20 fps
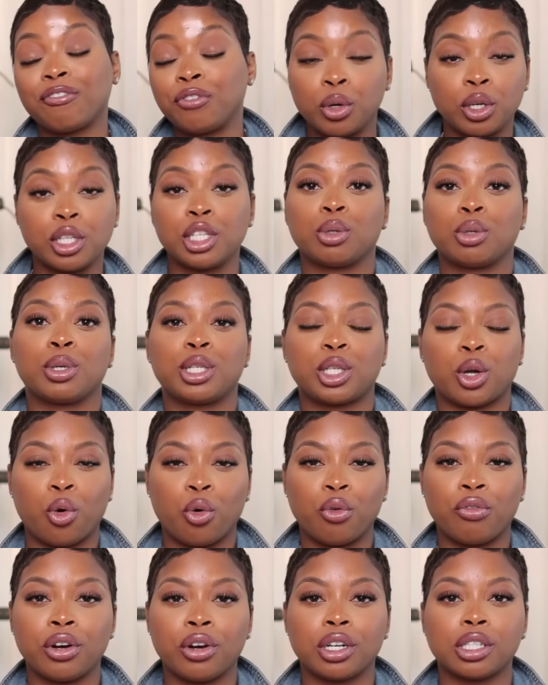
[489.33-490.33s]
fully switch
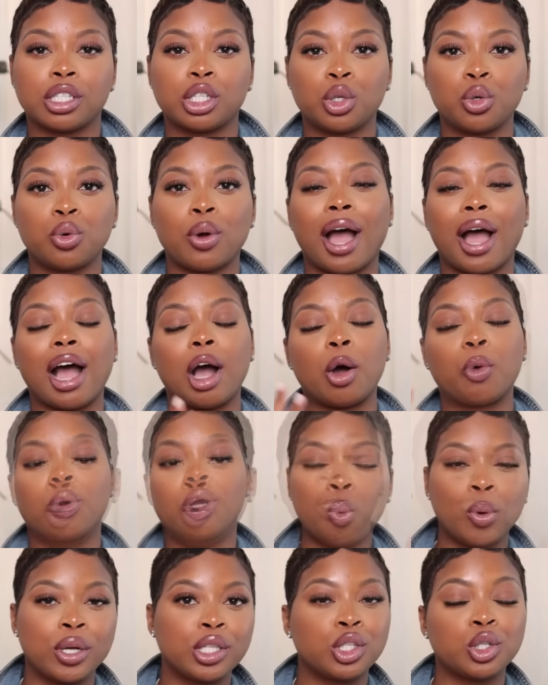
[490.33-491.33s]
over to our
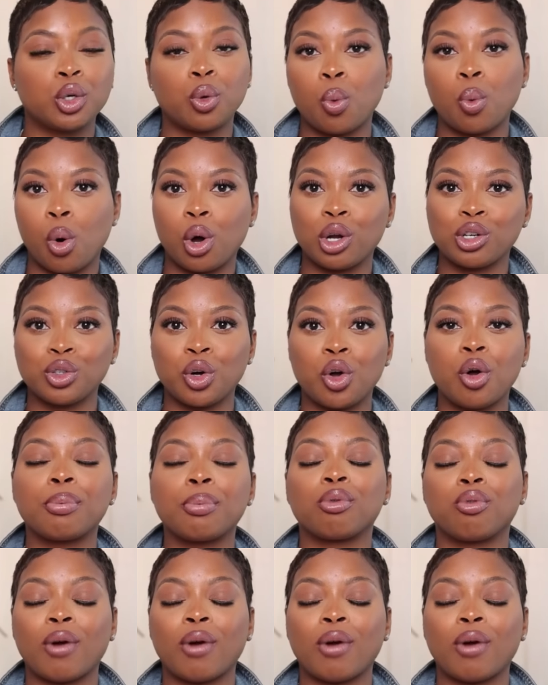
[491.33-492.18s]
oh, winter wardrobe,